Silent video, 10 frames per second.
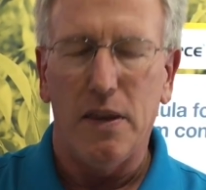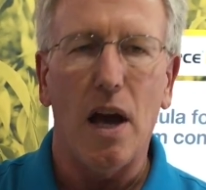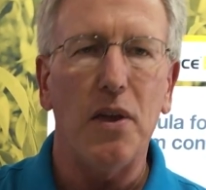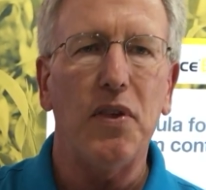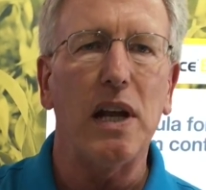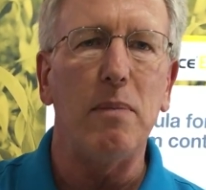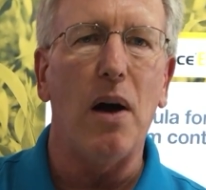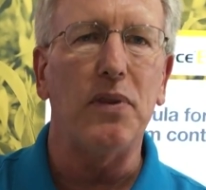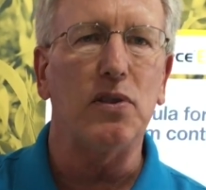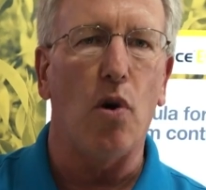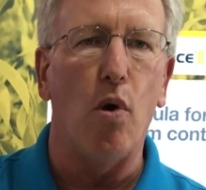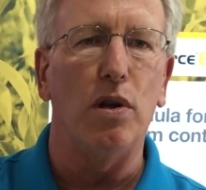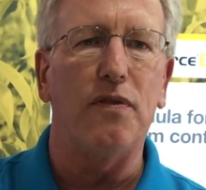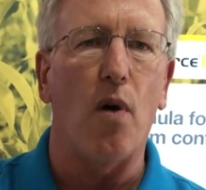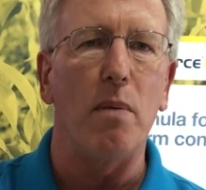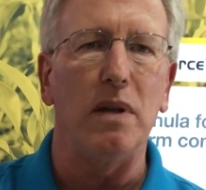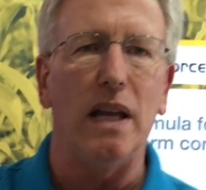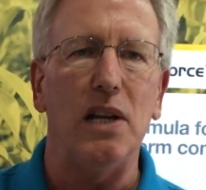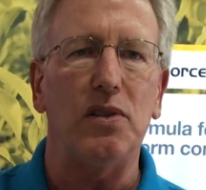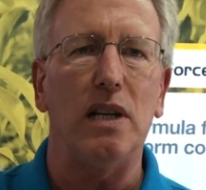The other thing about this older
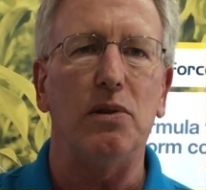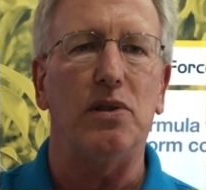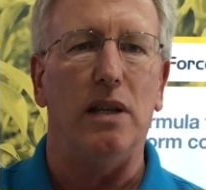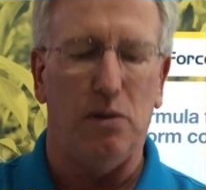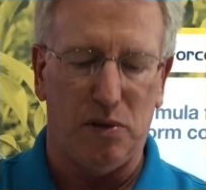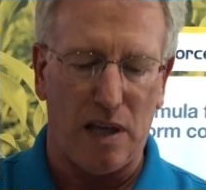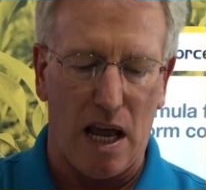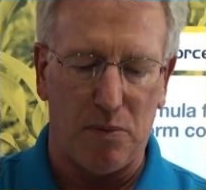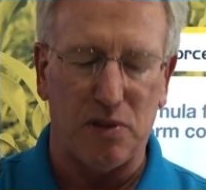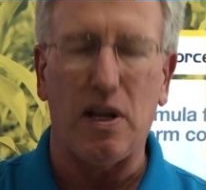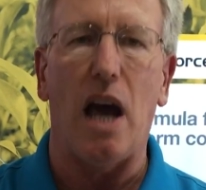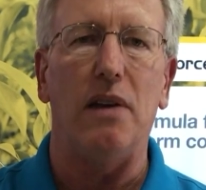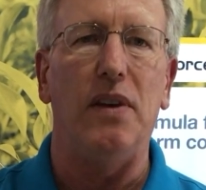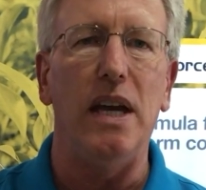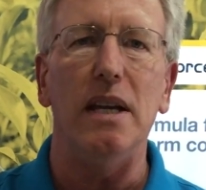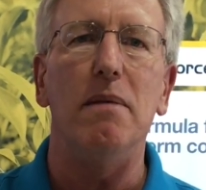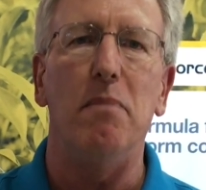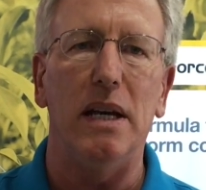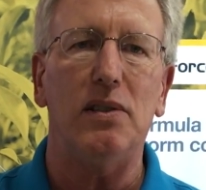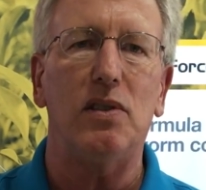formulation was that it was kind of hit
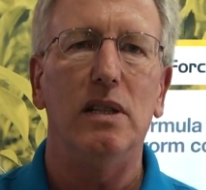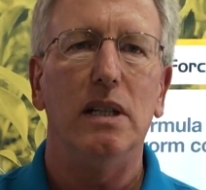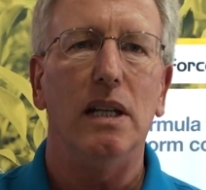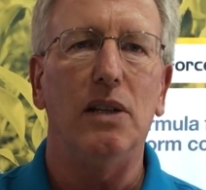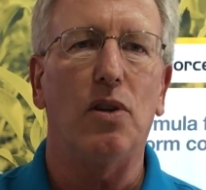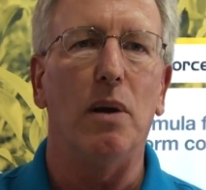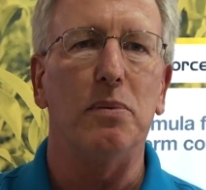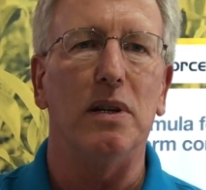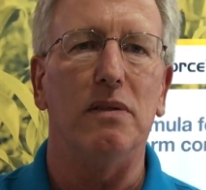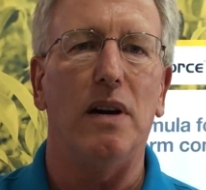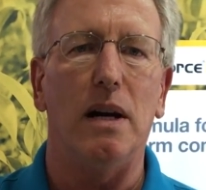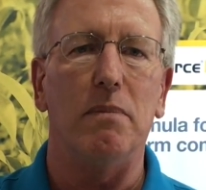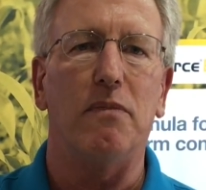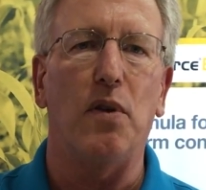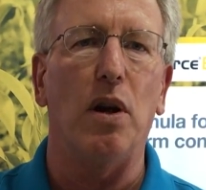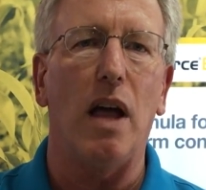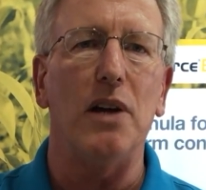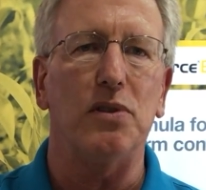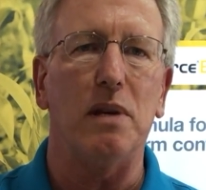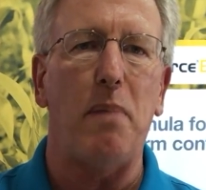and miss in terms of
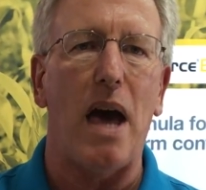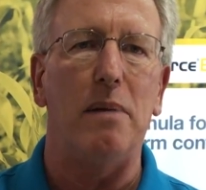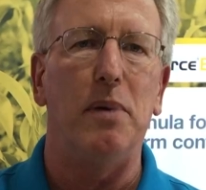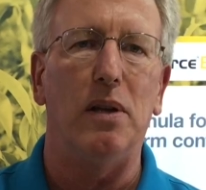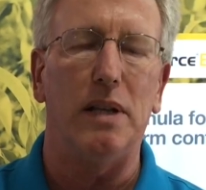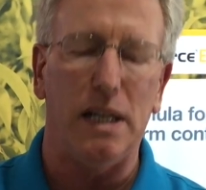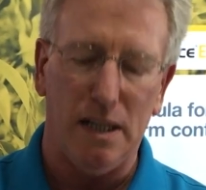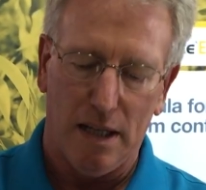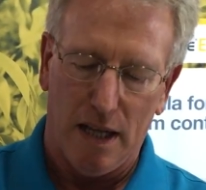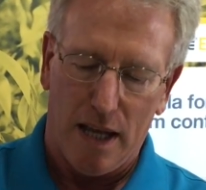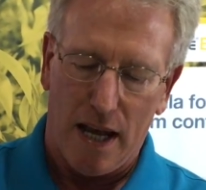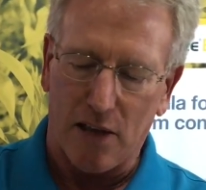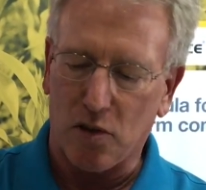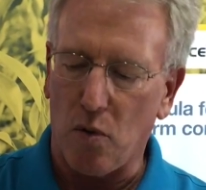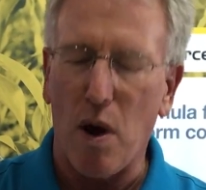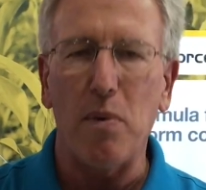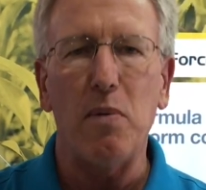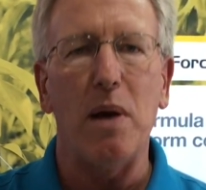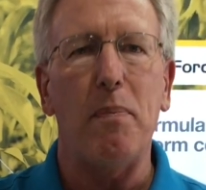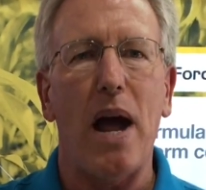fertilizer compatibility. And so when we
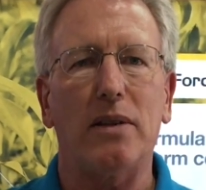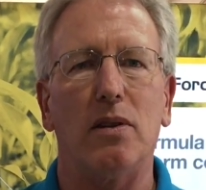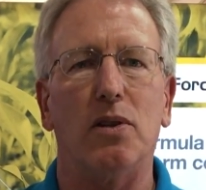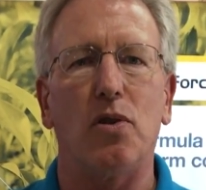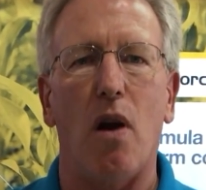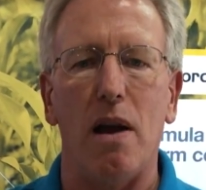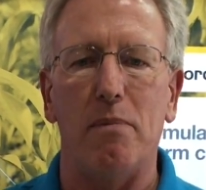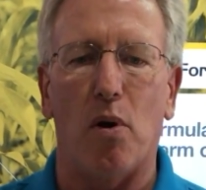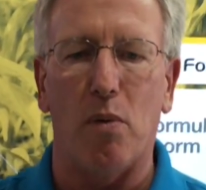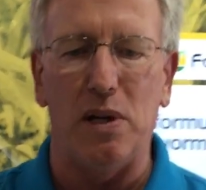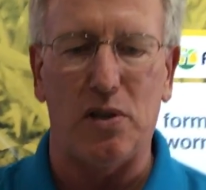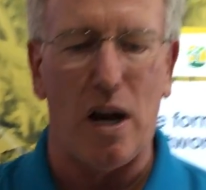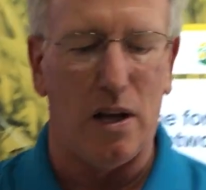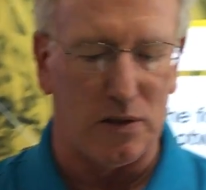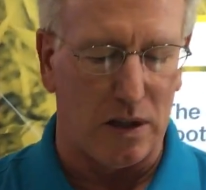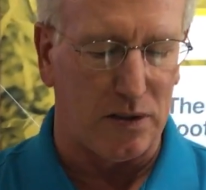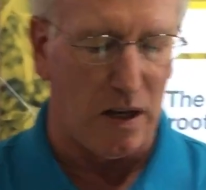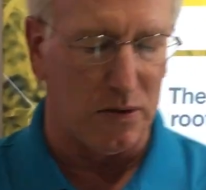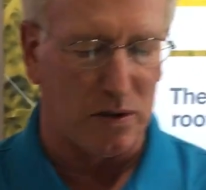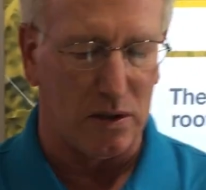went back to the drawing board, we challenged
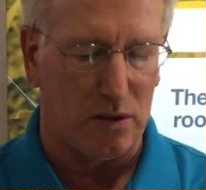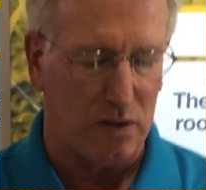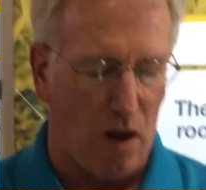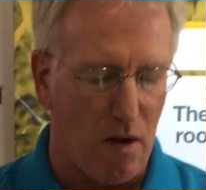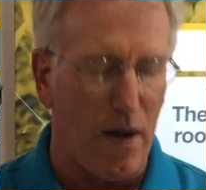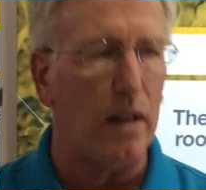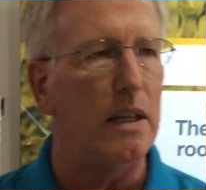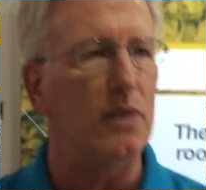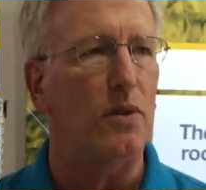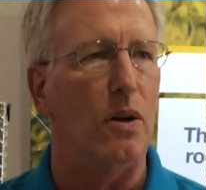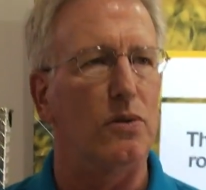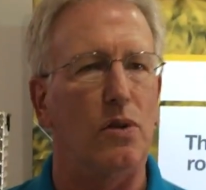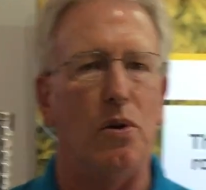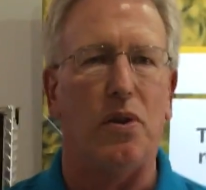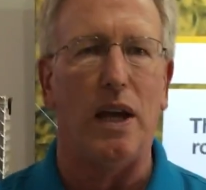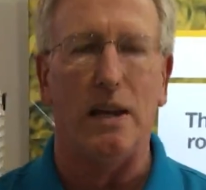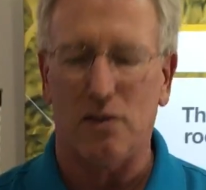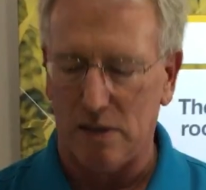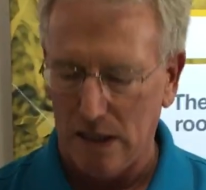ourselves to solve at least those two things.